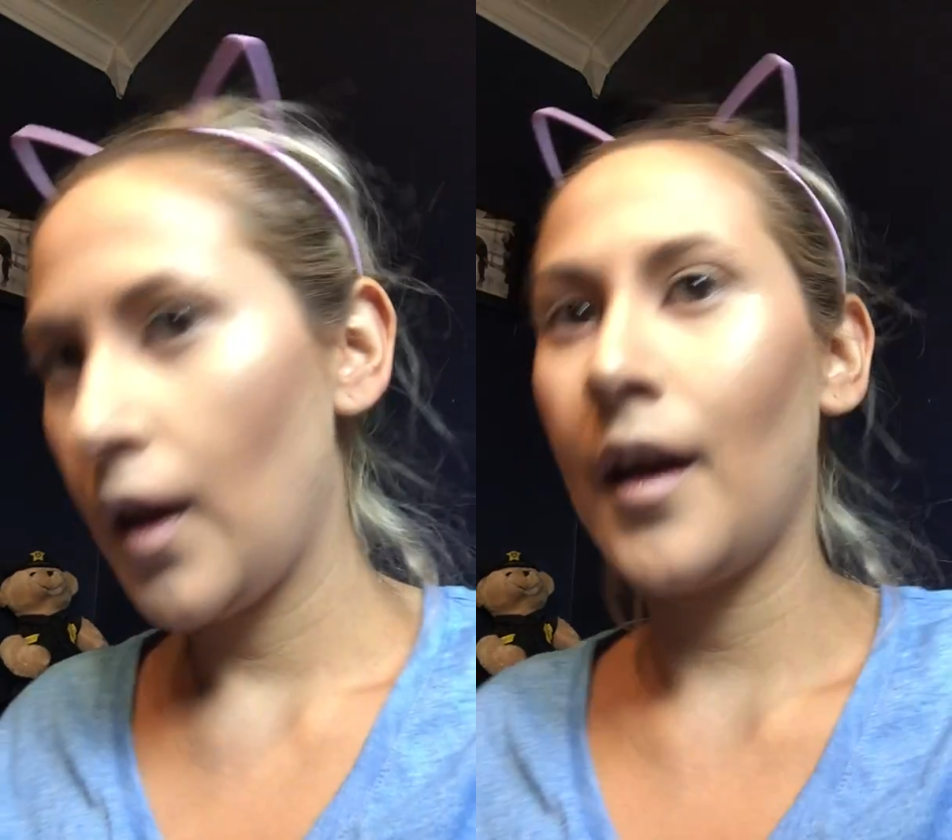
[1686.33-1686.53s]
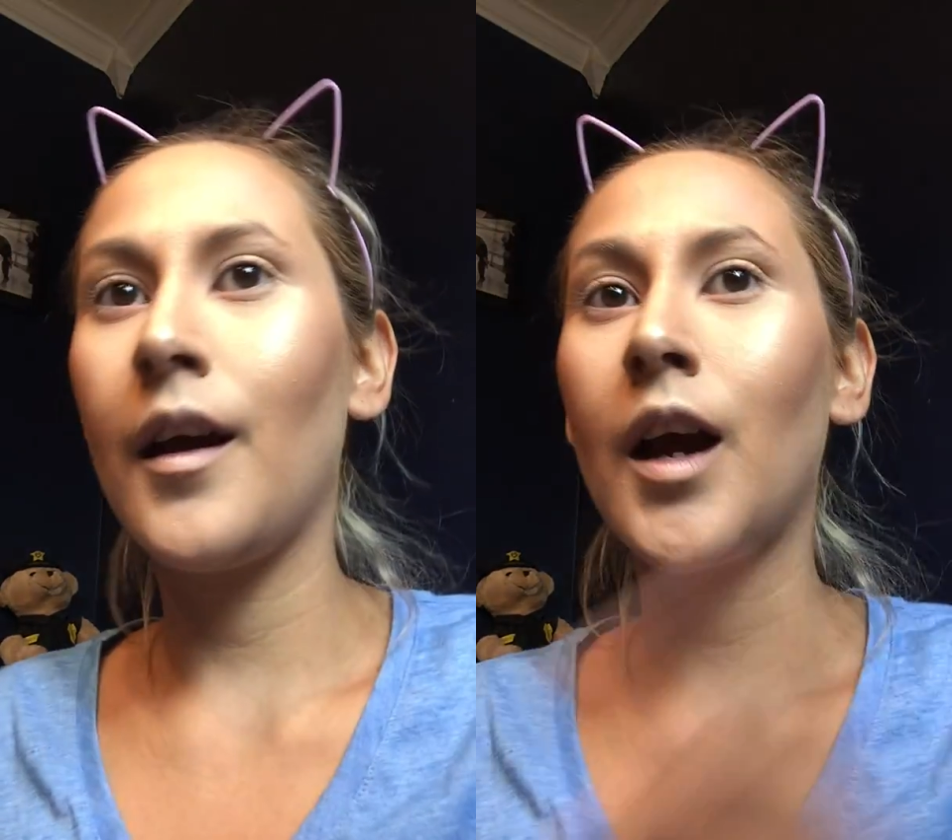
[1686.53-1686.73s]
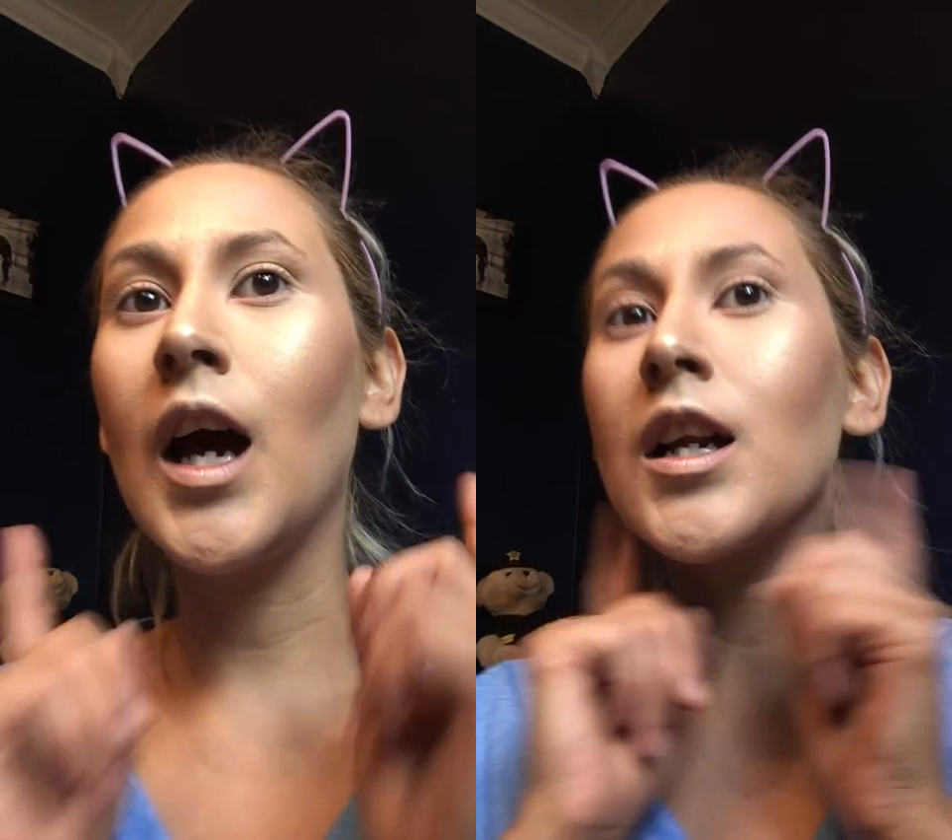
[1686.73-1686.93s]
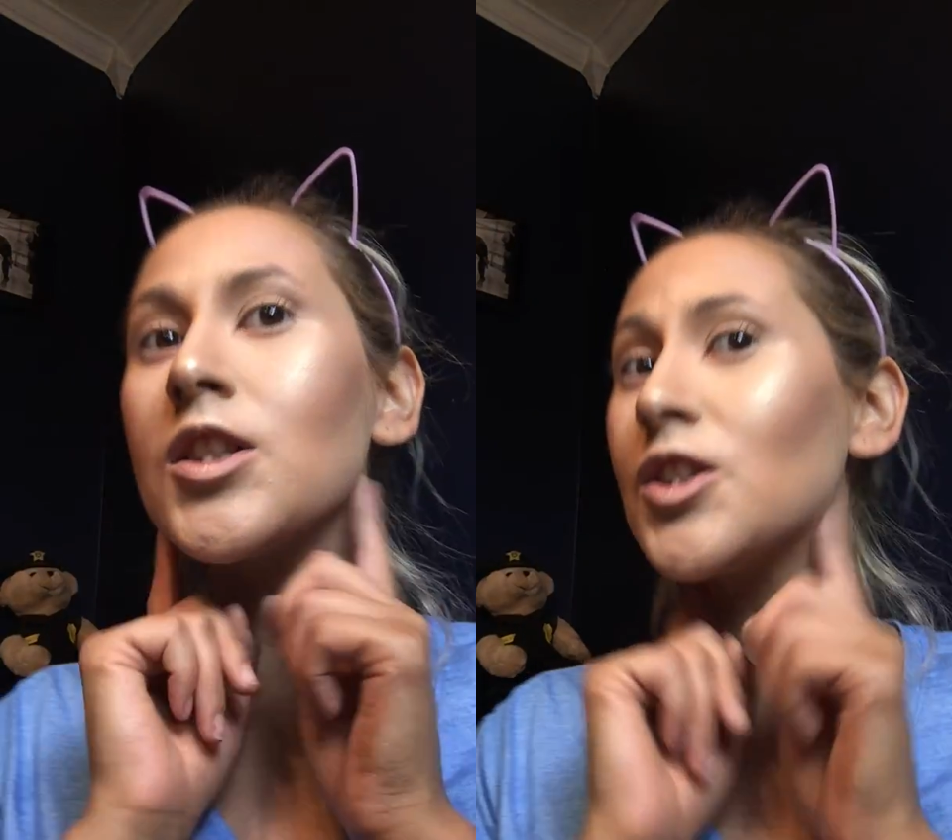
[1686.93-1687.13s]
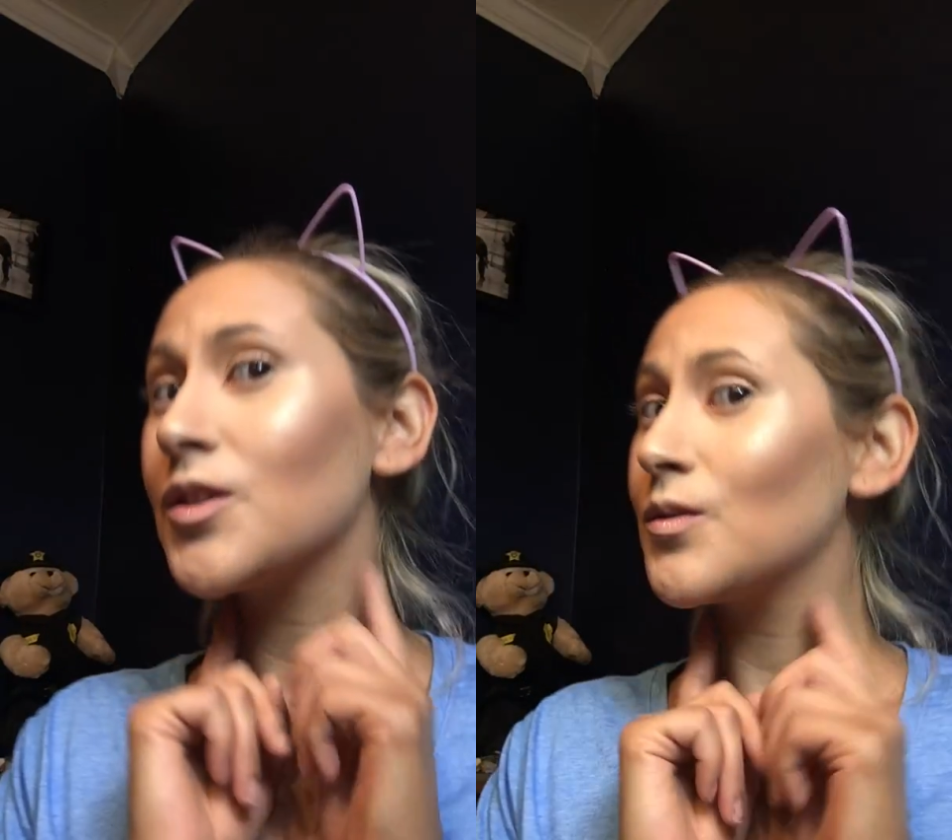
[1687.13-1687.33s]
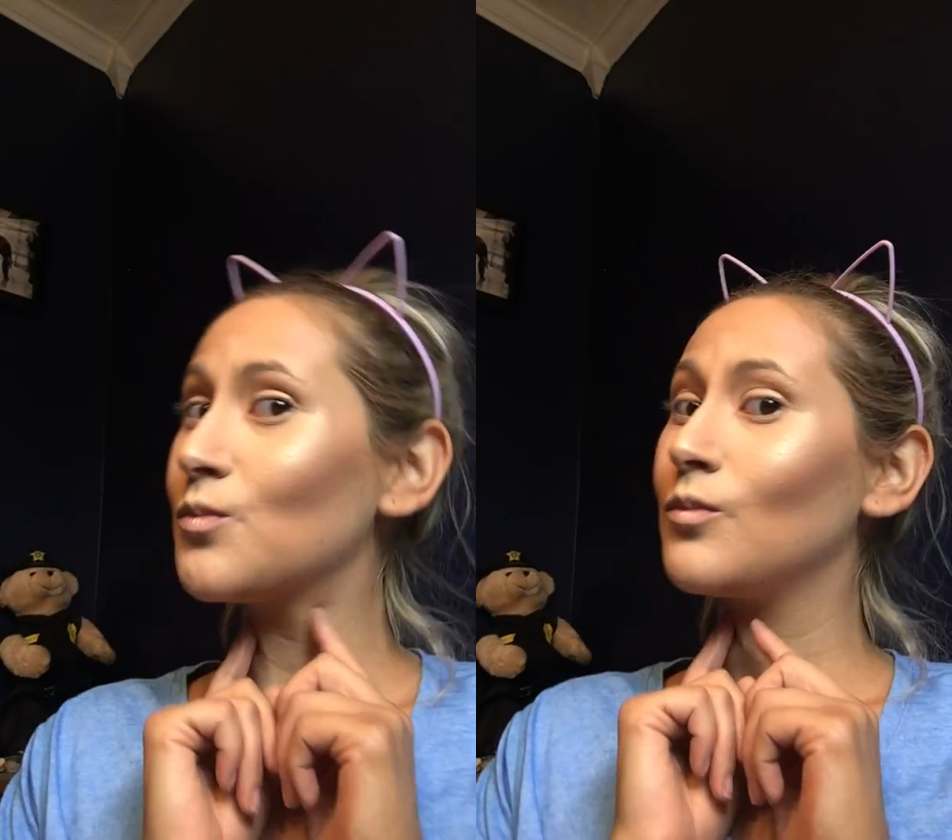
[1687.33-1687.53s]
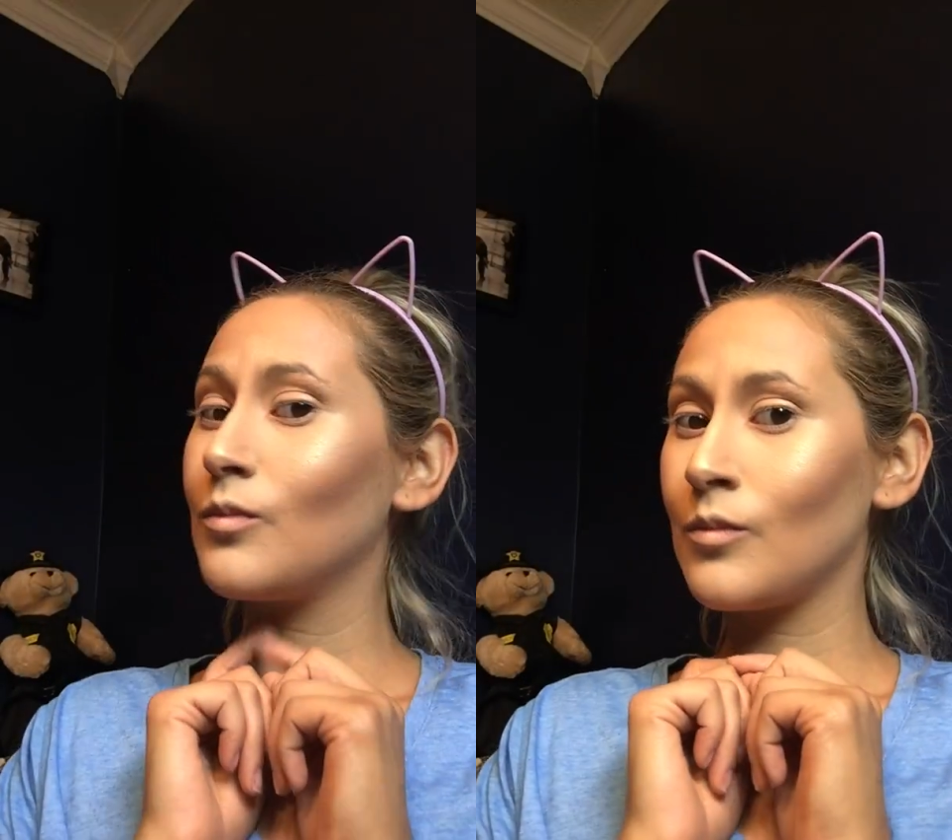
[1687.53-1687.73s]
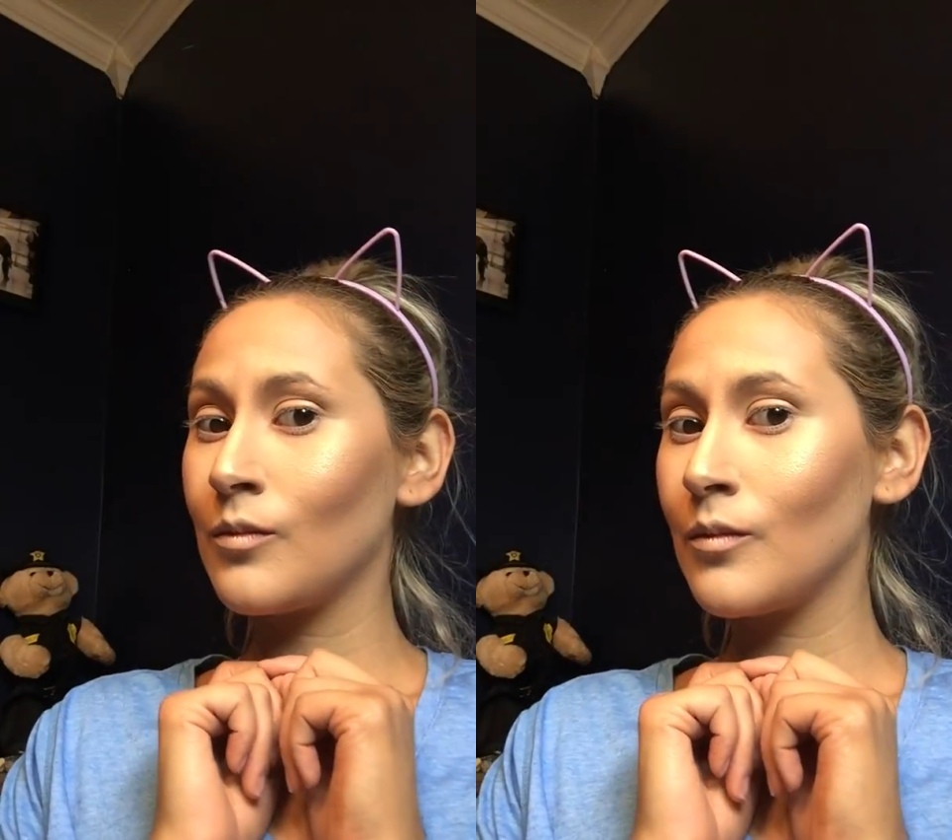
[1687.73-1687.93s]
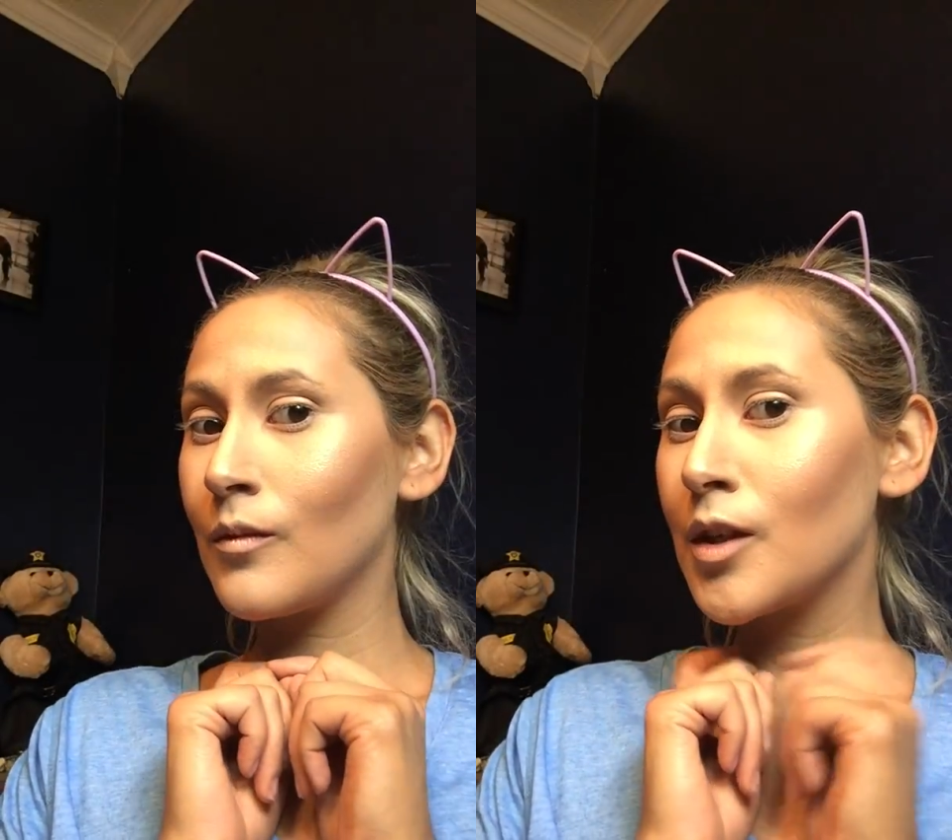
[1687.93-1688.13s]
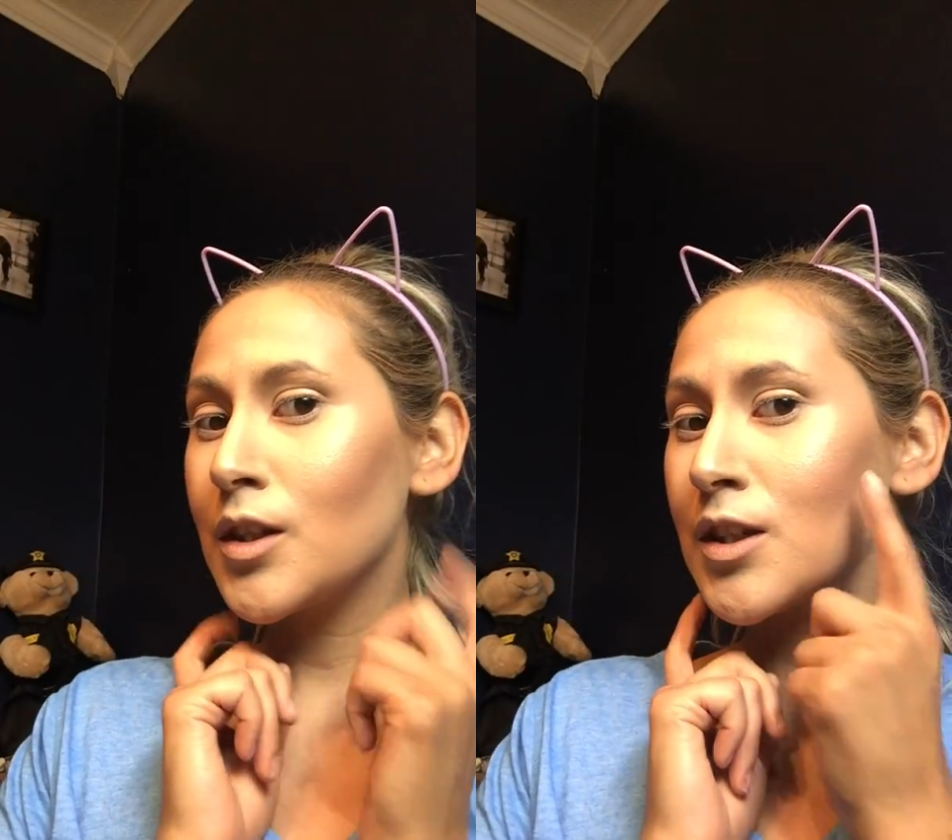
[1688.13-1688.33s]
And kind of just,
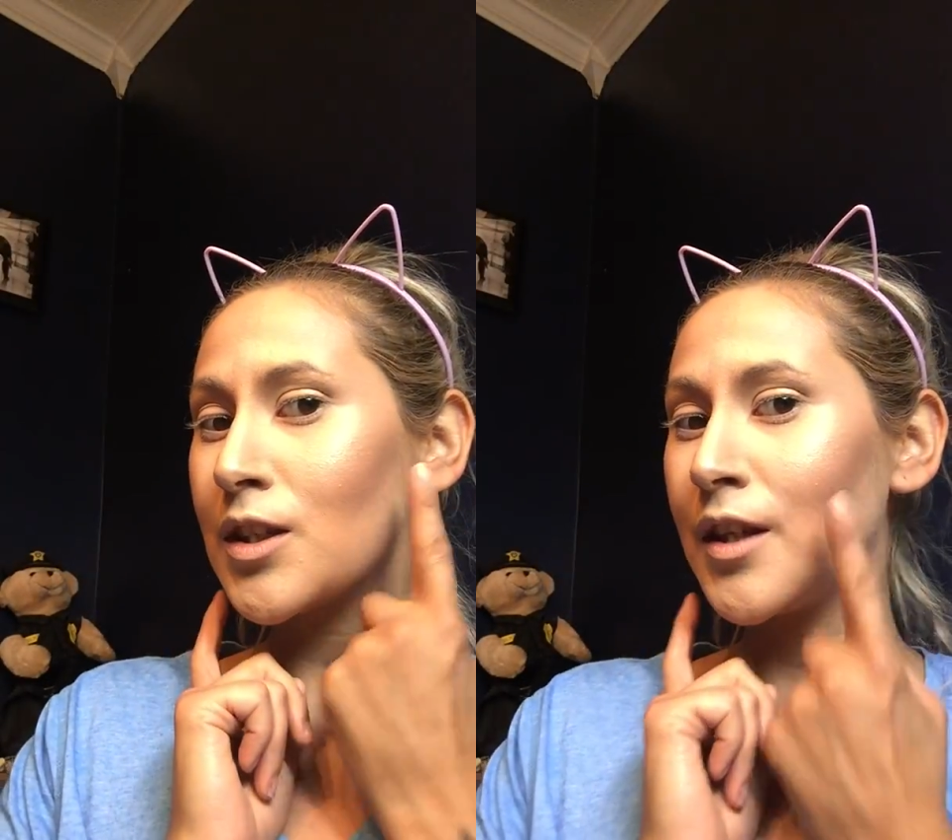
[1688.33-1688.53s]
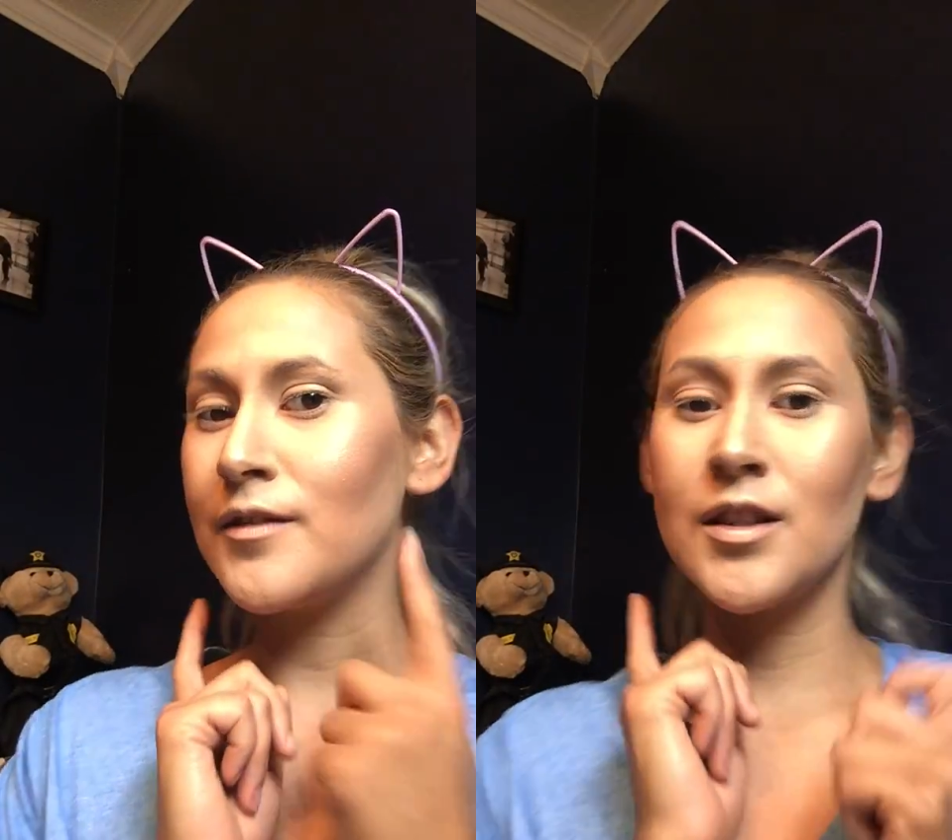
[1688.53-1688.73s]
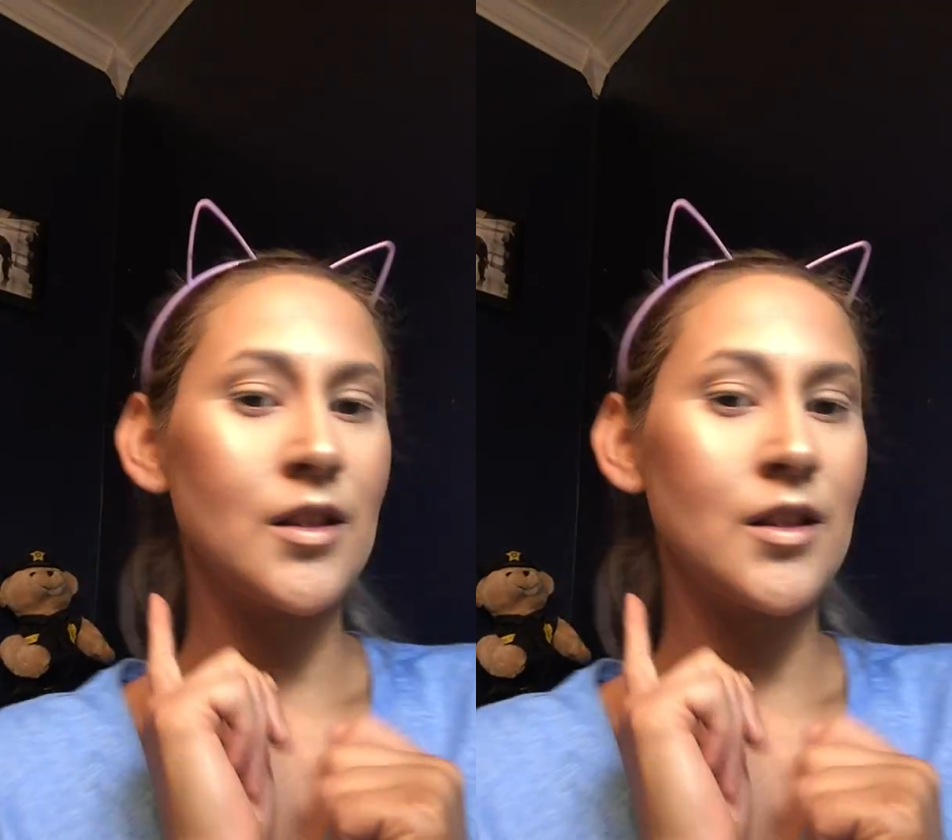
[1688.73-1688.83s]
it just leaves